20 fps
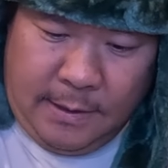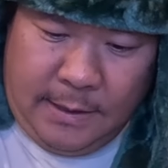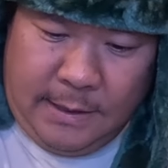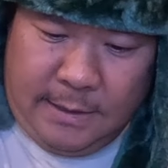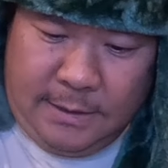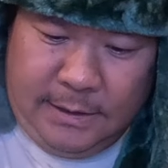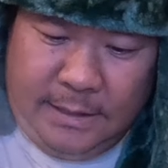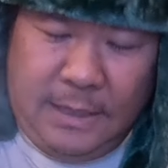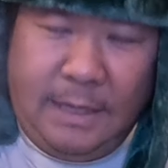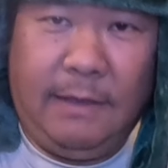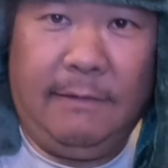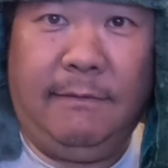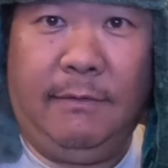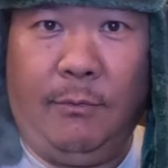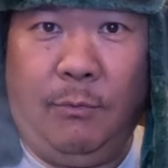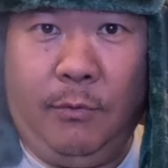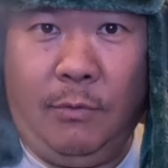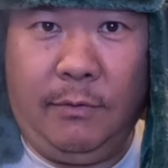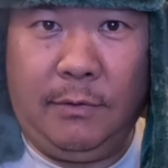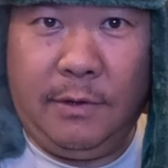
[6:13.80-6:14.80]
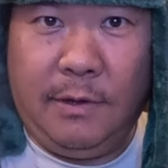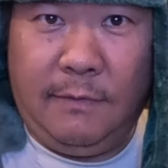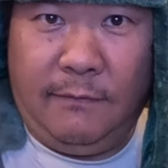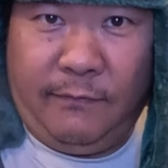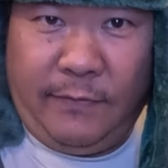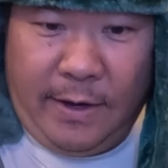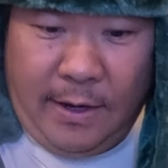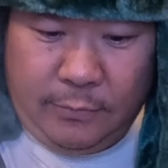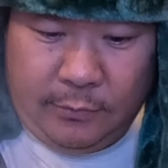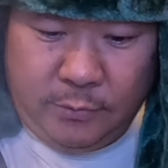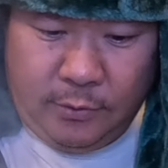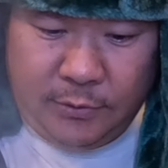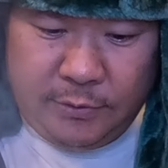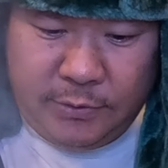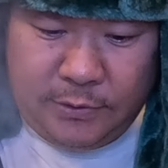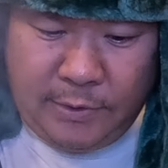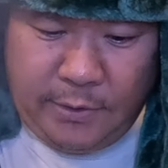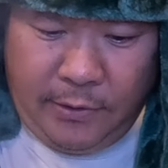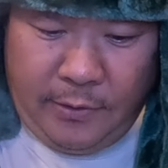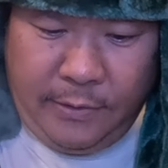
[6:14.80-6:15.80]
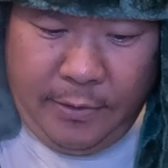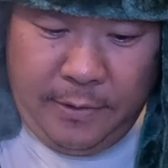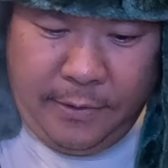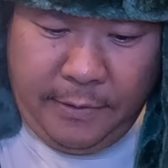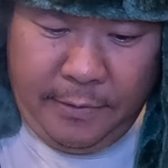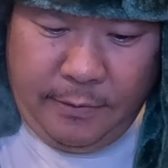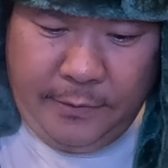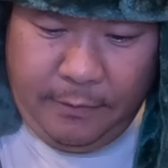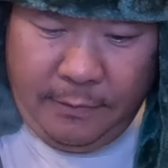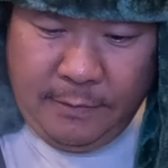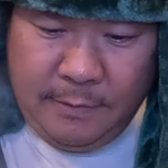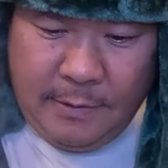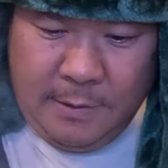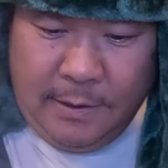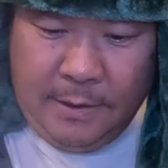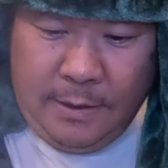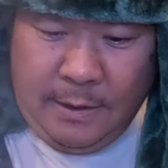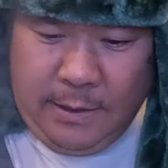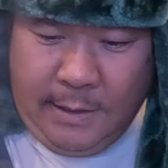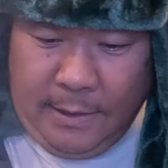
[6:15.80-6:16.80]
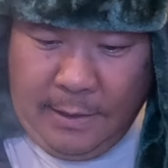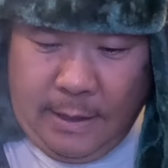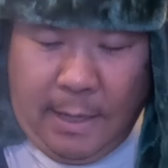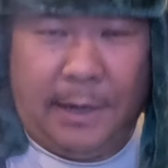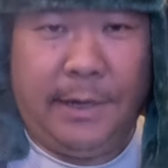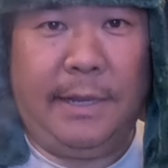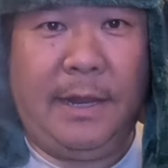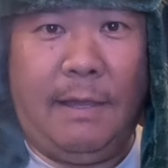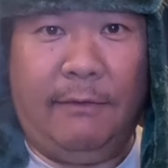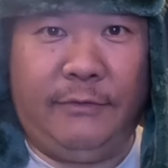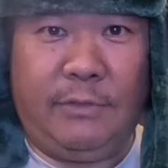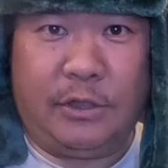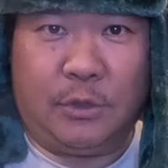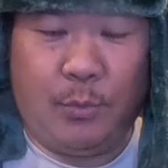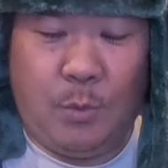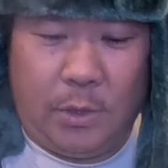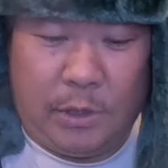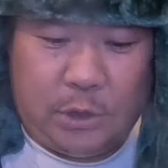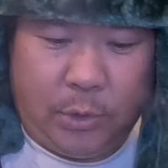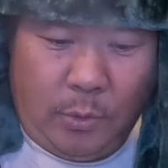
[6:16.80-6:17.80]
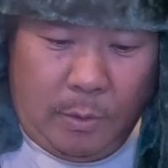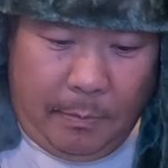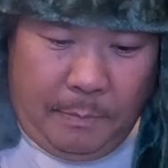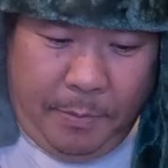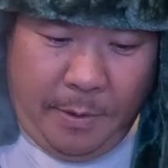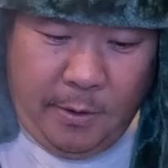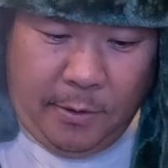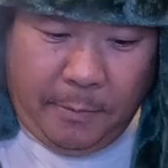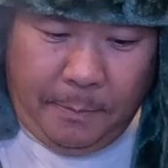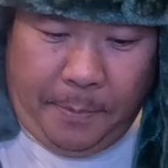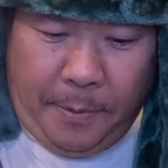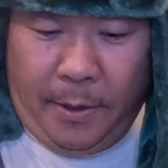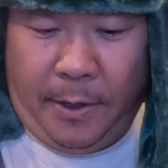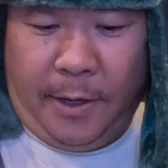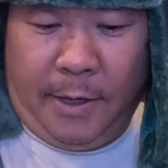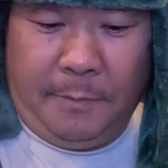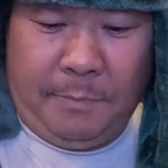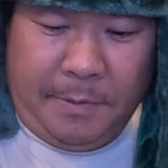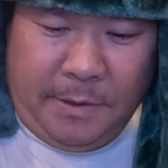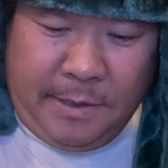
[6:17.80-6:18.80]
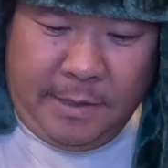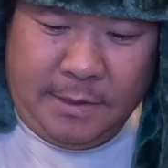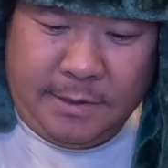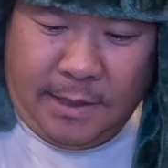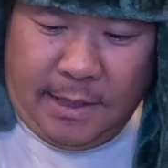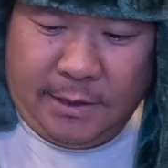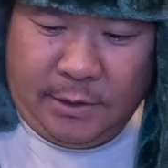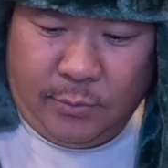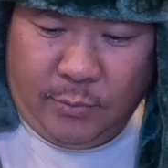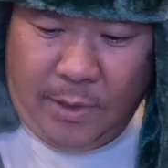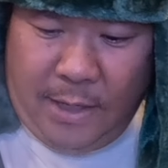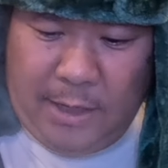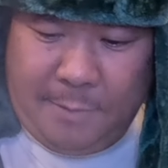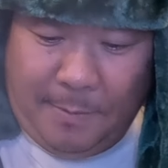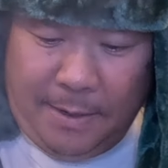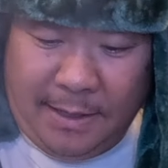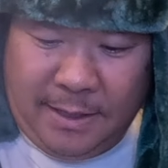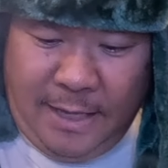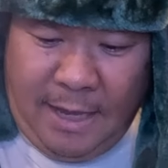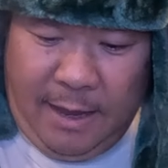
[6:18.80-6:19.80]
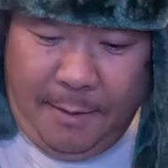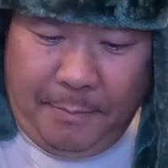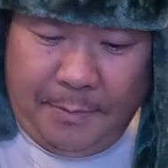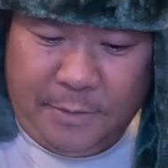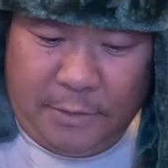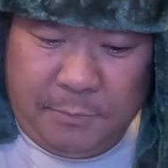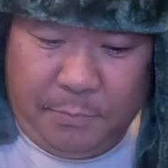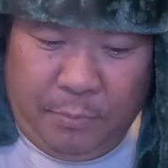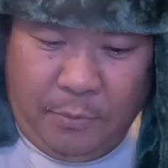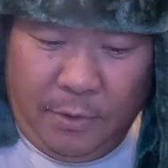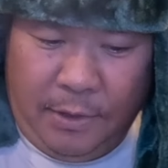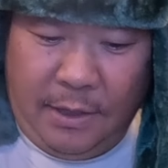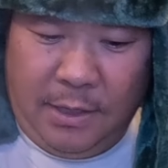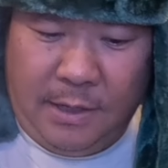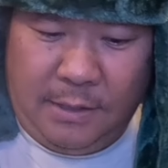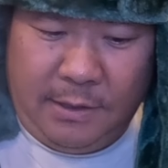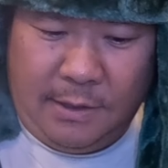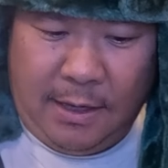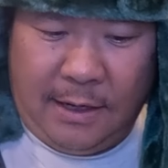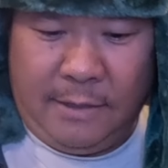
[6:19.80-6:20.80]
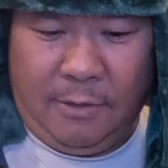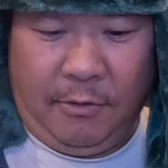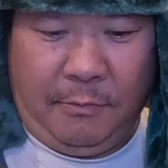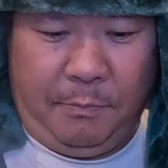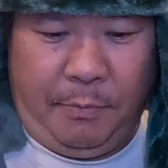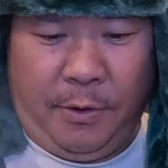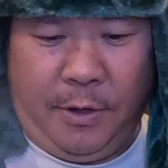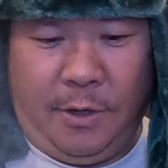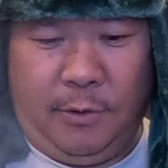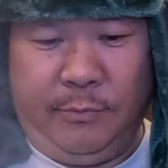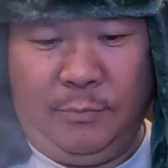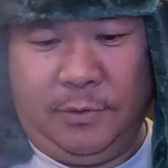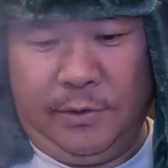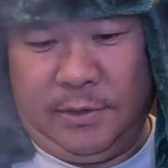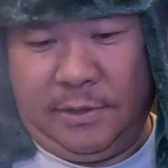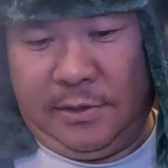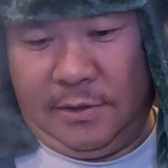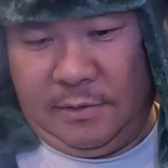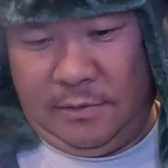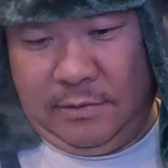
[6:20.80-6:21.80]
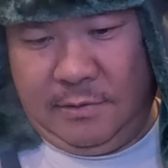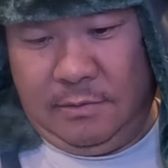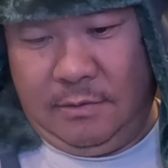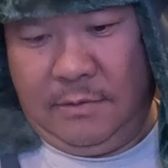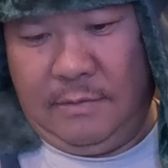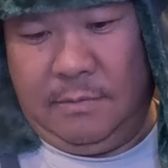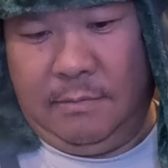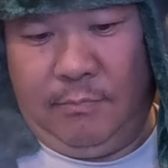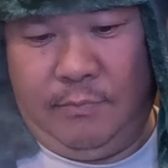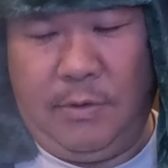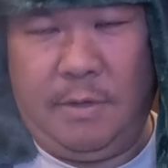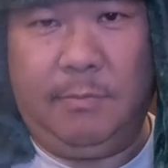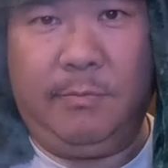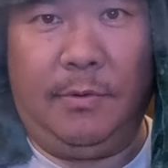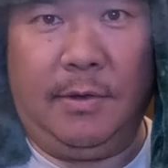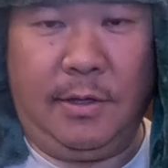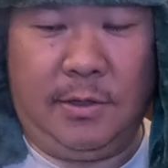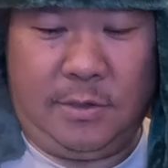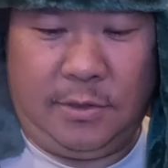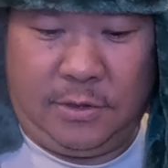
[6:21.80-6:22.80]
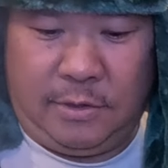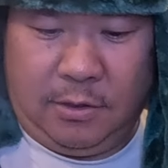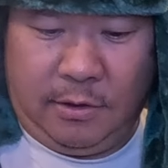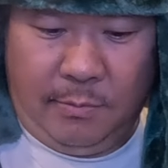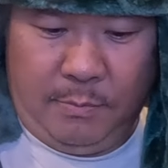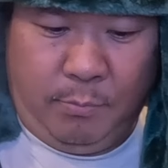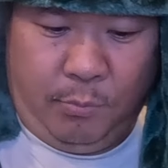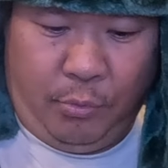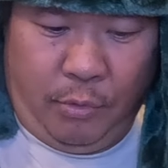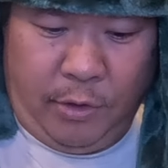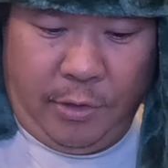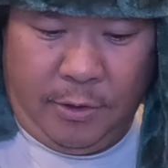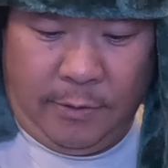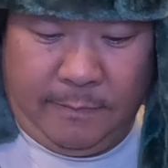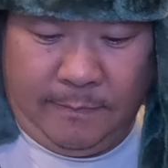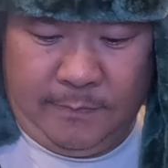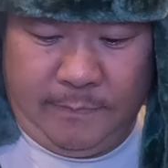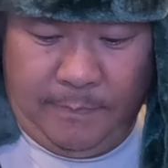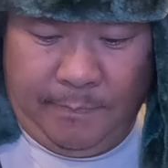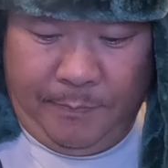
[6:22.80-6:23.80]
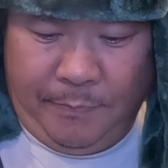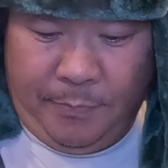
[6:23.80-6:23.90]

let's give it one good final stir here. I did have to switch to a bigger pot because I still had my cabbage to put in, and that other pot was pretty much to the brim.